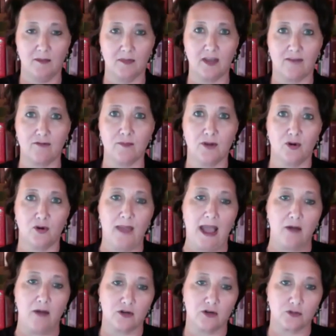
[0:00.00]
governmental
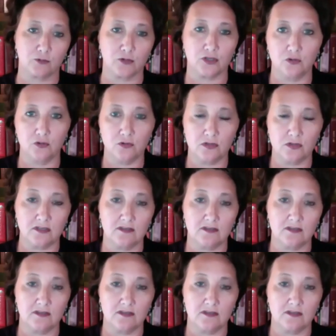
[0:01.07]
powers reduced